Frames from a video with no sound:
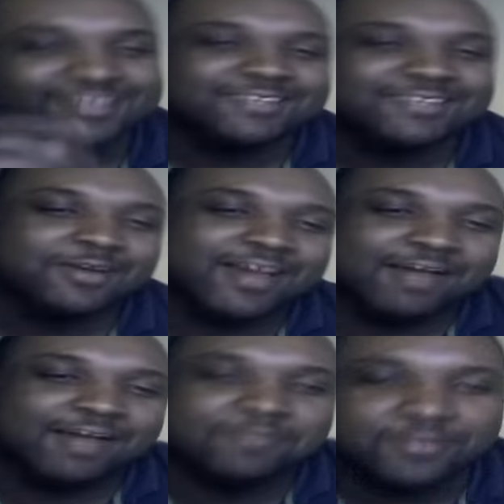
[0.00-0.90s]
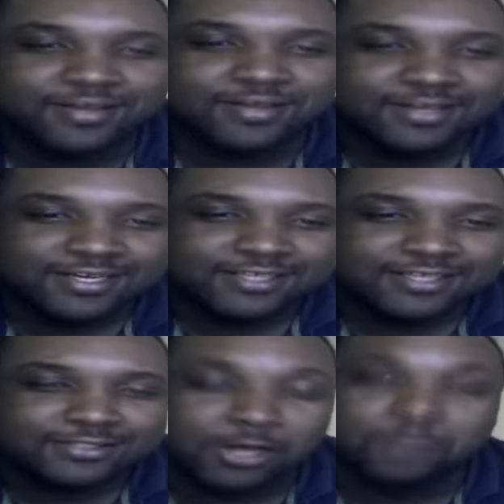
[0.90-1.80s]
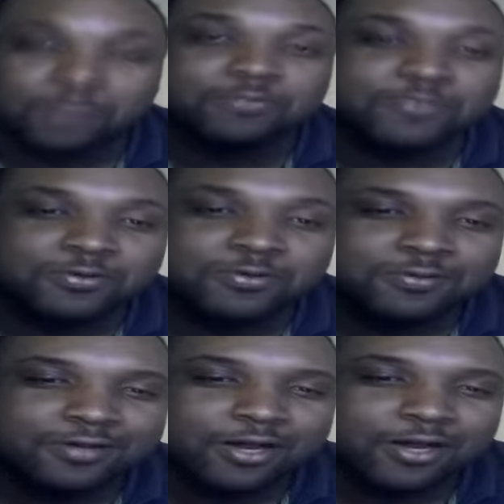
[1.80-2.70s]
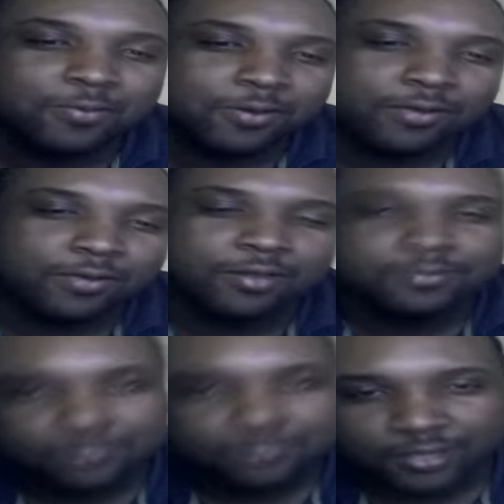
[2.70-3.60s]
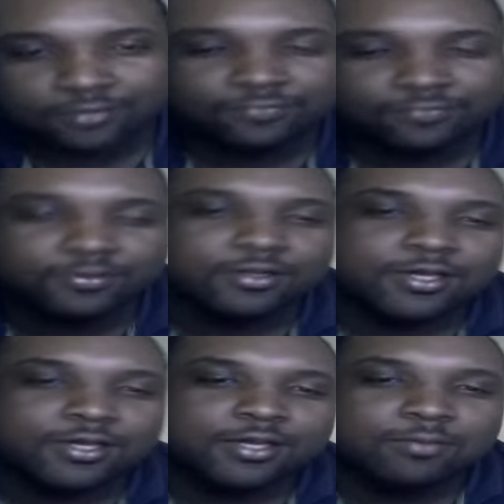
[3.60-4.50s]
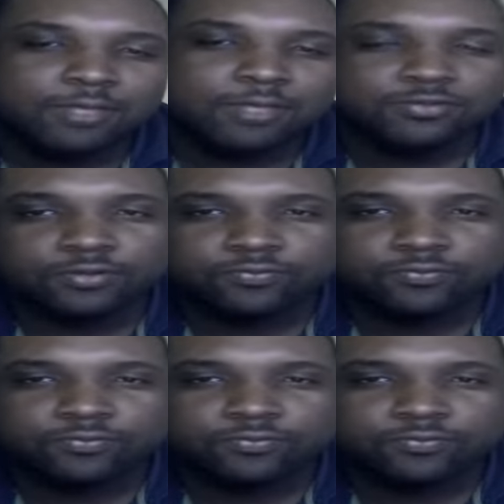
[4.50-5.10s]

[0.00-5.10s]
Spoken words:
One half of the soccer review. Carmen, I'm really my good friend. Best friend.